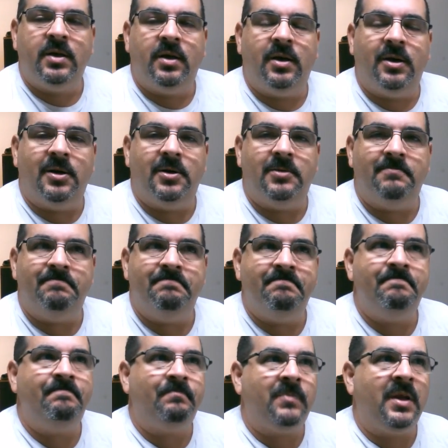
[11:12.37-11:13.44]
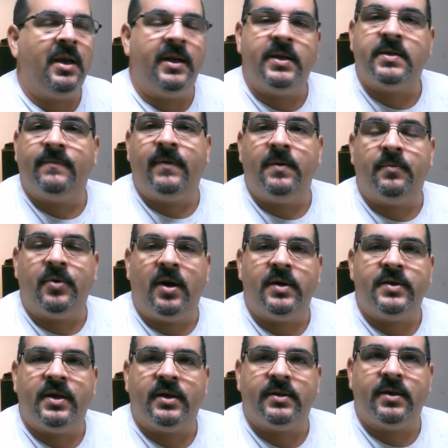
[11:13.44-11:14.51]
And it's a fun
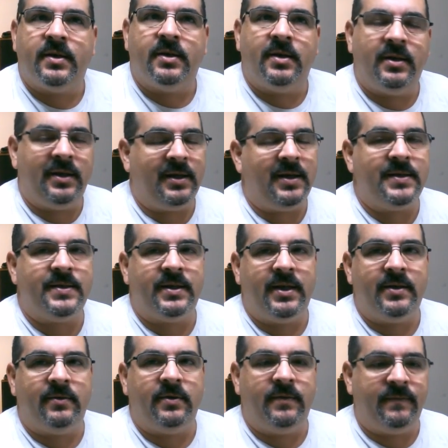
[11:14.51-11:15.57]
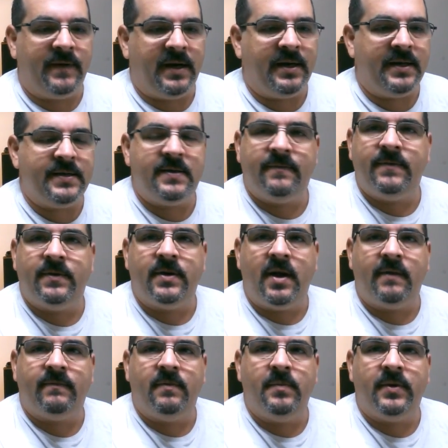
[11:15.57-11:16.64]
project. Like I said, I don't advise if you're
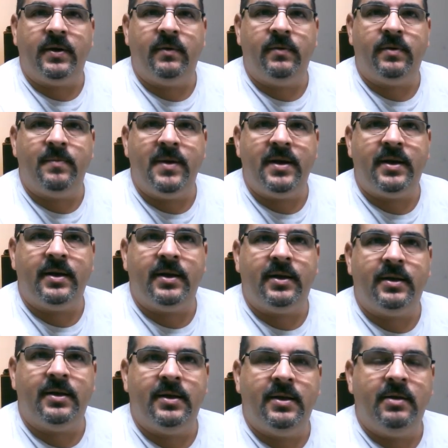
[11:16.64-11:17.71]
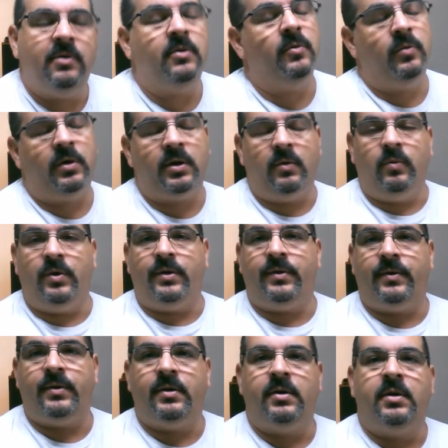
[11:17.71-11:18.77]
not familiar with making or working
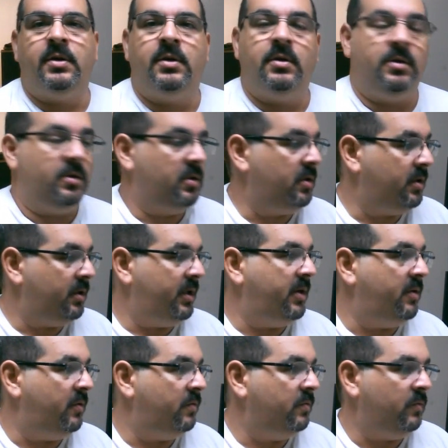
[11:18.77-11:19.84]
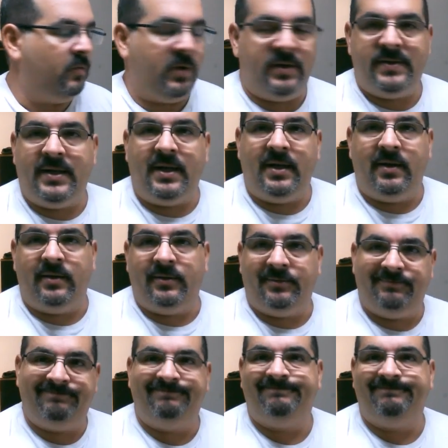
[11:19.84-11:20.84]
with 110 or